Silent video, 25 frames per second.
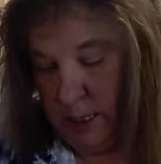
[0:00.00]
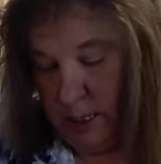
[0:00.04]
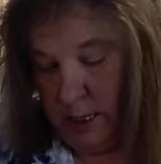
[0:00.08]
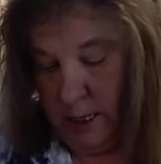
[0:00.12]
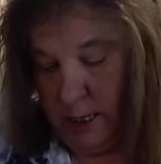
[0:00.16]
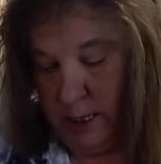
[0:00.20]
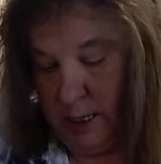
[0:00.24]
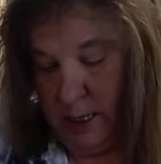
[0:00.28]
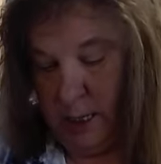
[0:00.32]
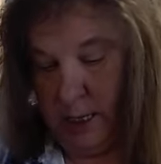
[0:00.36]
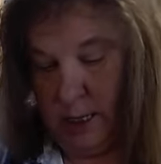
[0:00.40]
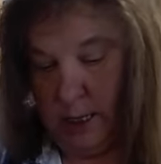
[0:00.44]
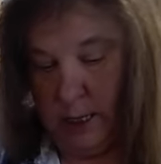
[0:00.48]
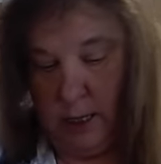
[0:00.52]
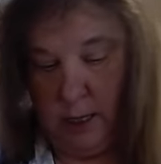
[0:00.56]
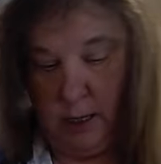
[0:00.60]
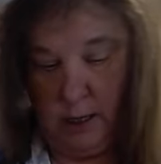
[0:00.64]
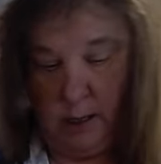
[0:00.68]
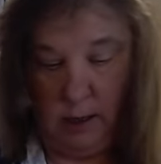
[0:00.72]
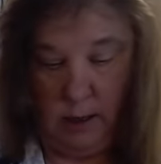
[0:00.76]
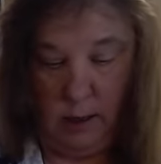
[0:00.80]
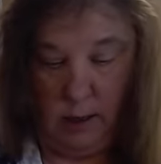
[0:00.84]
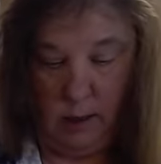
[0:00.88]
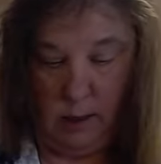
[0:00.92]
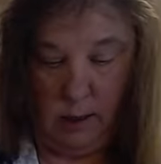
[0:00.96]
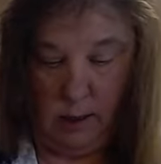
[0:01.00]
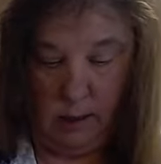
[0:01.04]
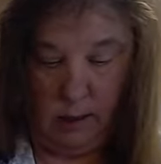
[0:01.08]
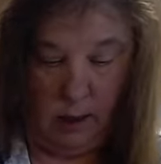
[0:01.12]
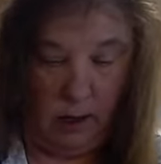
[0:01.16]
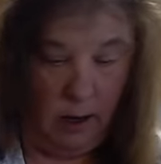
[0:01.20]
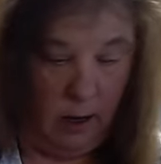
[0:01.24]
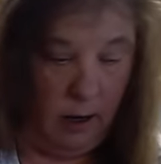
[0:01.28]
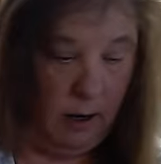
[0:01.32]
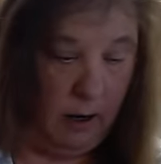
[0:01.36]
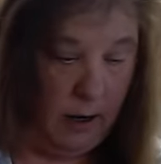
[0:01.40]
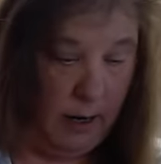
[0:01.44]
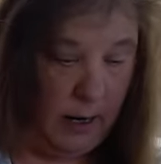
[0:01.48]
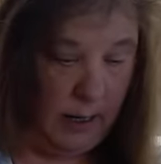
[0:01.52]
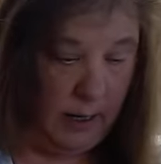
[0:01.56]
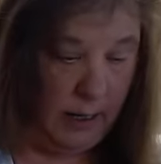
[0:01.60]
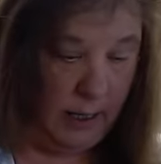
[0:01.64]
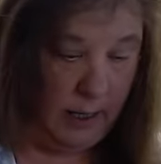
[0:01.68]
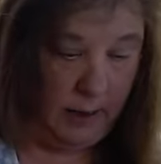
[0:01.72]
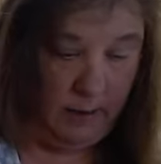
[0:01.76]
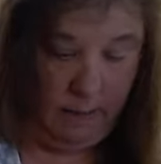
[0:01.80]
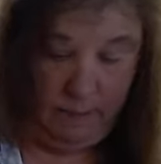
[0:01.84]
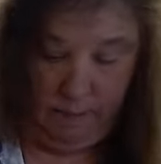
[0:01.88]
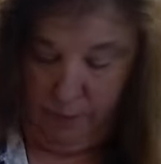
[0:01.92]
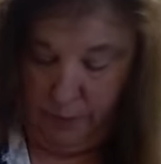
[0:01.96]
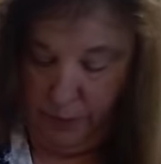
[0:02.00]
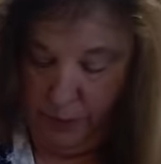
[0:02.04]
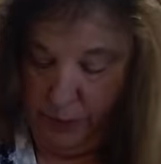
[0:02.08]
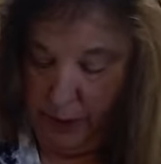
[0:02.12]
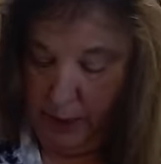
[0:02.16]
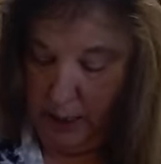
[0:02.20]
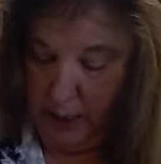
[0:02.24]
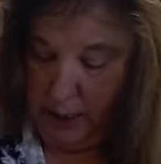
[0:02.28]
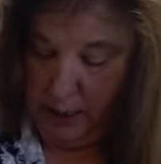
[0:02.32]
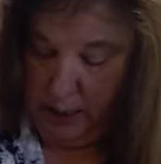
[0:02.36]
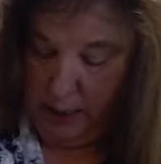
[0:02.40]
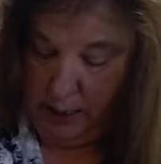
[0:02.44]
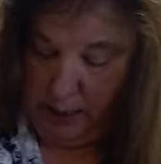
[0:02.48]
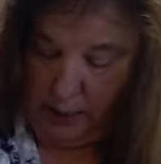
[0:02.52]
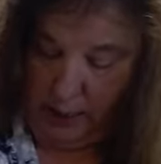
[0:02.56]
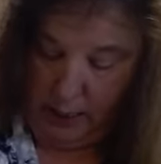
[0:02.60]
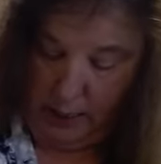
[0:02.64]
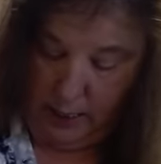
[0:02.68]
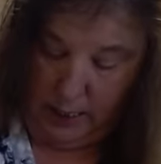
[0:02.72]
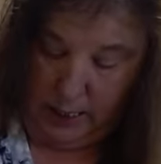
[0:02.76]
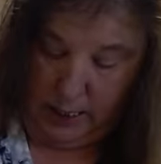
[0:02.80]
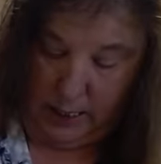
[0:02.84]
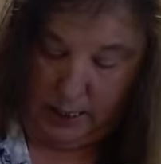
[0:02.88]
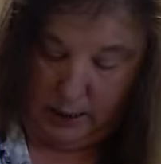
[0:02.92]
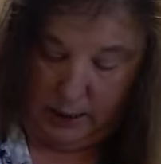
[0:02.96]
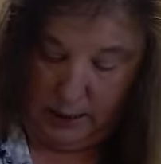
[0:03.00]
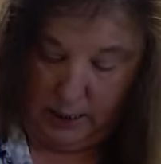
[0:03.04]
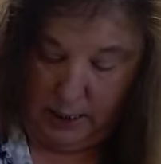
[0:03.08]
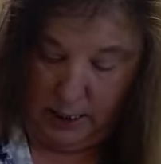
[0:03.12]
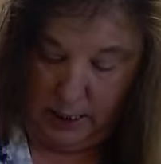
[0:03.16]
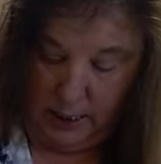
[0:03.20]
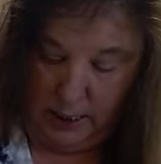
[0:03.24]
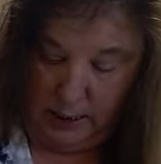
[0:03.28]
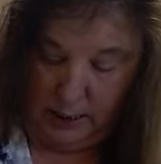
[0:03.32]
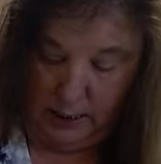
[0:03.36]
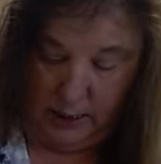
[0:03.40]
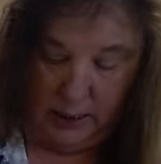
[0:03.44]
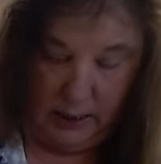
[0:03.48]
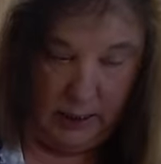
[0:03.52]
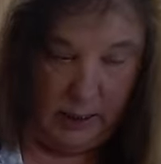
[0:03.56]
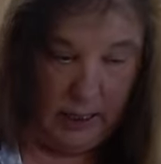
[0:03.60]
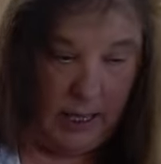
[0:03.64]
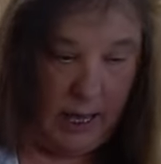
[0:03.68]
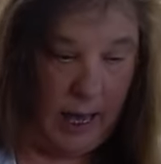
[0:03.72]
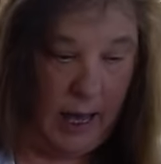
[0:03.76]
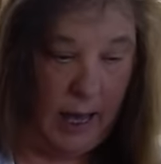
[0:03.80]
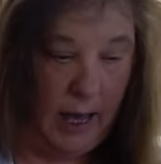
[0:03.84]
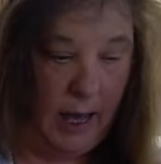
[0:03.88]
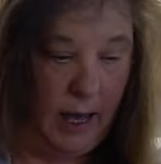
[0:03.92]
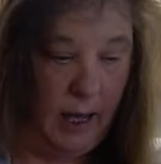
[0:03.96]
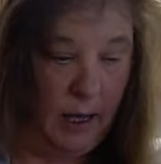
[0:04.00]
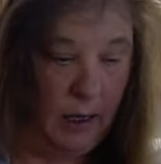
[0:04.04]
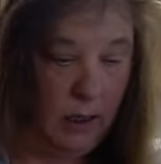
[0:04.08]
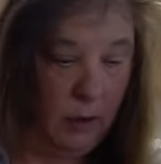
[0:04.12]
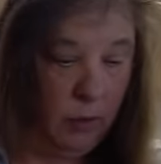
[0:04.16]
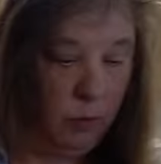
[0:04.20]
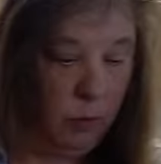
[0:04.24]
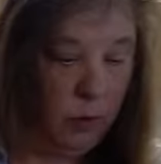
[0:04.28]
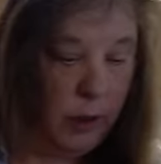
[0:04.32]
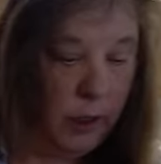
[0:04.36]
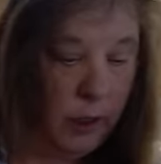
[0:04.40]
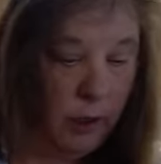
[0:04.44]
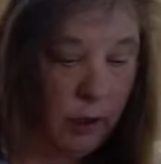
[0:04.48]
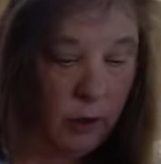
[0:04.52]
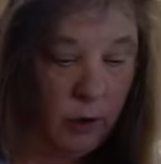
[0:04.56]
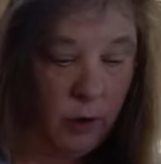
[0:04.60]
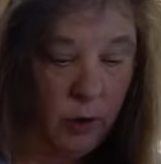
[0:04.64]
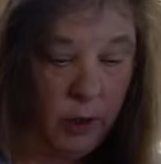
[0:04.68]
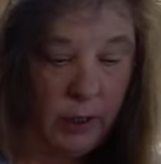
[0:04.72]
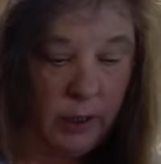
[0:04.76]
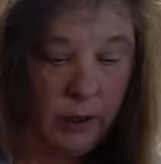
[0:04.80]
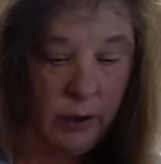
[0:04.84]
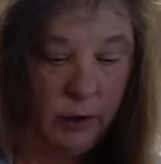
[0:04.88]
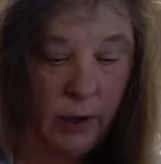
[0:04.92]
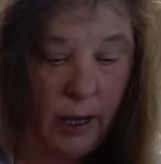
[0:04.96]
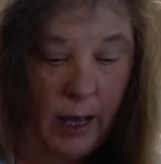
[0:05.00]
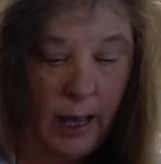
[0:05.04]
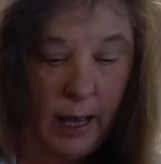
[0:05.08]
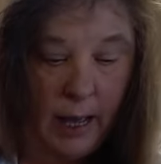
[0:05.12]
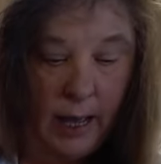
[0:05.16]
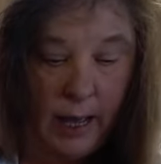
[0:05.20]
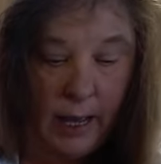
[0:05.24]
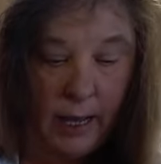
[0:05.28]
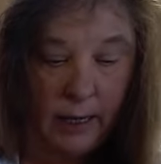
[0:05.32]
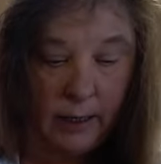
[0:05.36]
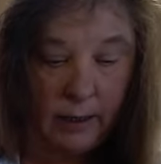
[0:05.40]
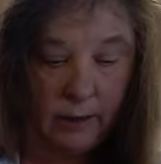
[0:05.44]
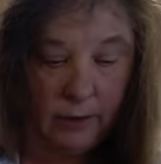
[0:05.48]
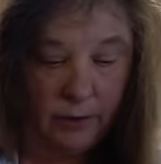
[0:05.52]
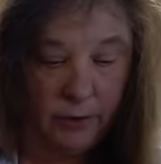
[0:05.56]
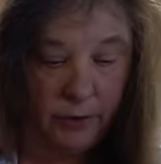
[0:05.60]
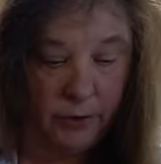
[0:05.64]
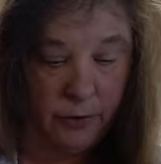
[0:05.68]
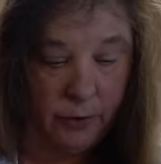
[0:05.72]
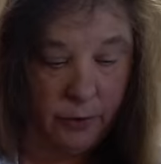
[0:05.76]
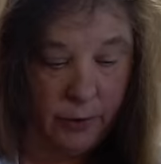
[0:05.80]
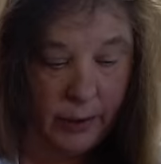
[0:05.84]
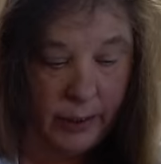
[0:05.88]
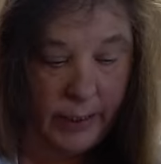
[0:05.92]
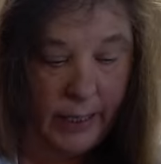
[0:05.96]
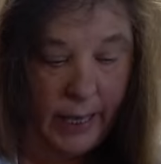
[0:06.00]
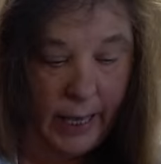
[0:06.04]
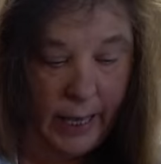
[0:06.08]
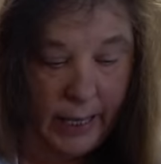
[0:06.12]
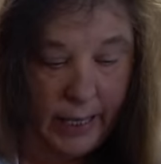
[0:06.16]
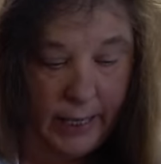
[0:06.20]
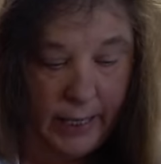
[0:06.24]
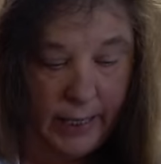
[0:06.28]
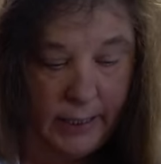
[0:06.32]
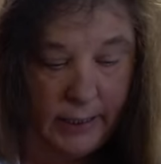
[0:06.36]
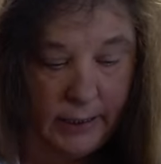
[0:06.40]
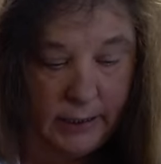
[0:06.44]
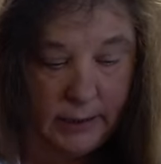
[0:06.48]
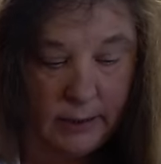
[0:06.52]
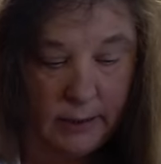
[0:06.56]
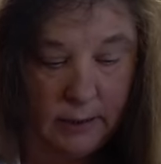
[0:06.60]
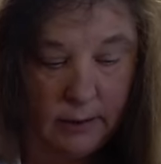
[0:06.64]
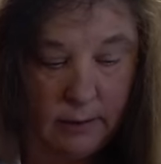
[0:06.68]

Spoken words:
Okay, alrighty. And then to that, we are going to add 3 eggs.